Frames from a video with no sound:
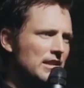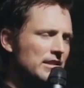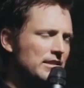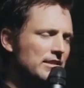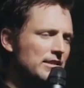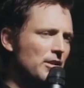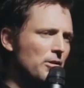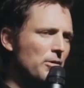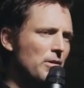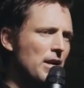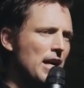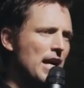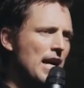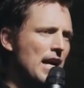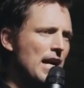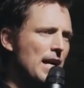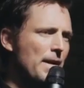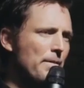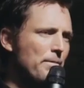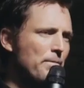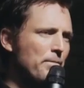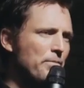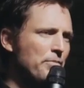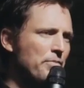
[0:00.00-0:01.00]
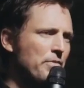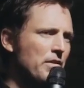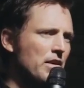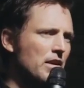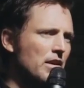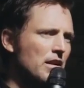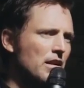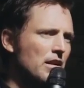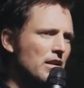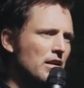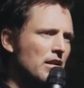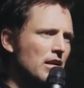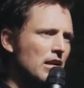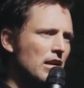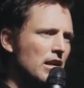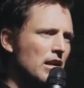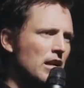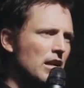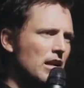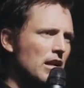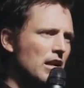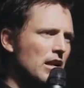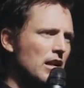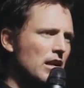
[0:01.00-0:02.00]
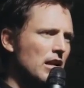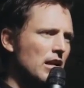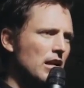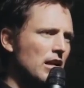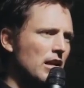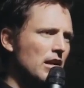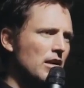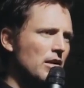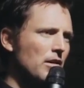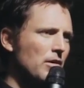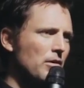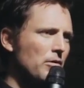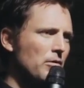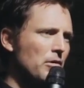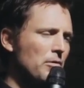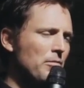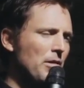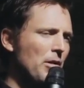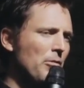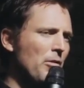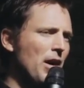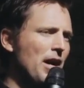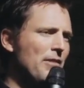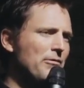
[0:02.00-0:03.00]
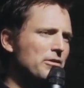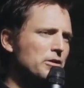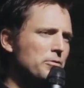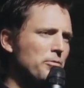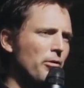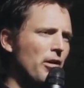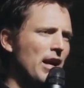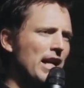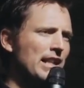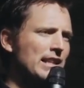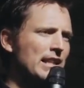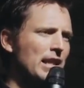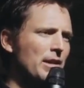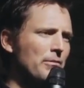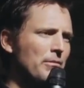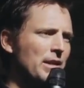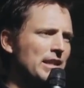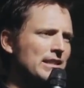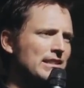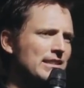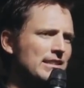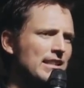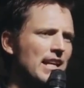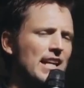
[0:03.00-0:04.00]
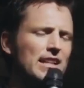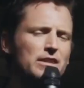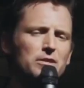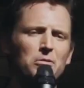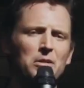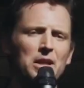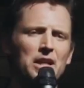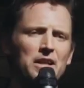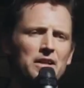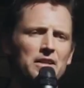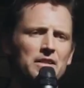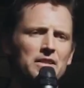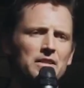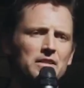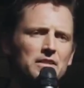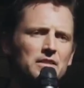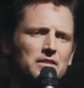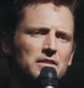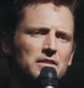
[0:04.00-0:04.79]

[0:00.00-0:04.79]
So, um, when my wife was pregnant, it made sex weird.